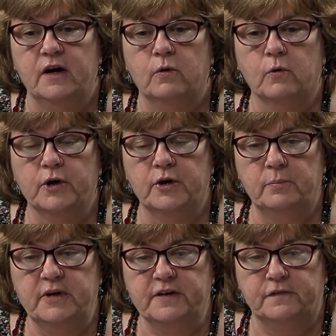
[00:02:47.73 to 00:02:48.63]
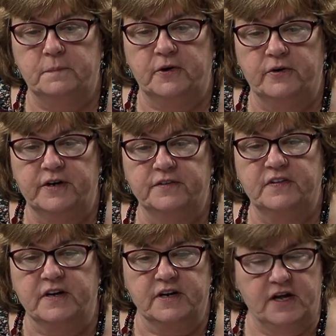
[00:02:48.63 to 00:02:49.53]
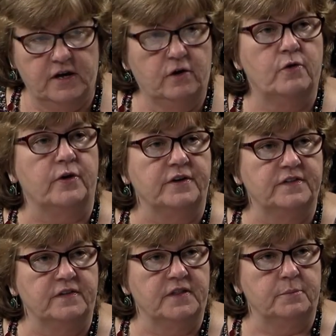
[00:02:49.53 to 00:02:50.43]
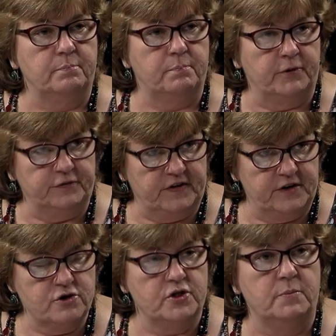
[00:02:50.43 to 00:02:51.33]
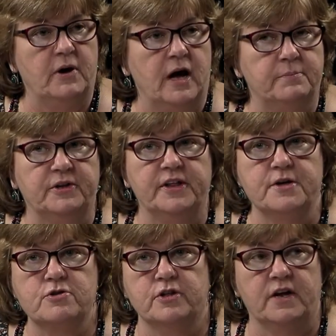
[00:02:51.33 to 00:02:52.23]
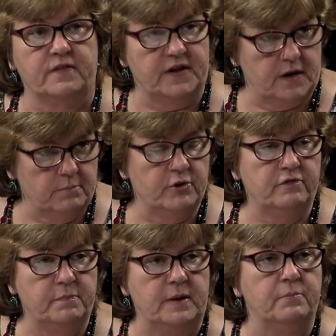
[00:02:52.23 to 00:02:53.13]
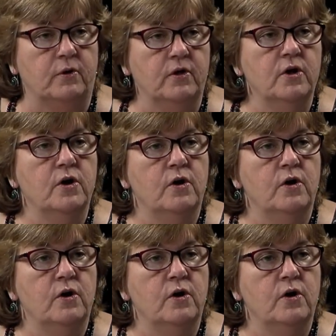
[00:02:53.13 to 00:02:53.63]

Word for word: we're going to be experiencing an increase in the percentage of the population and the number of people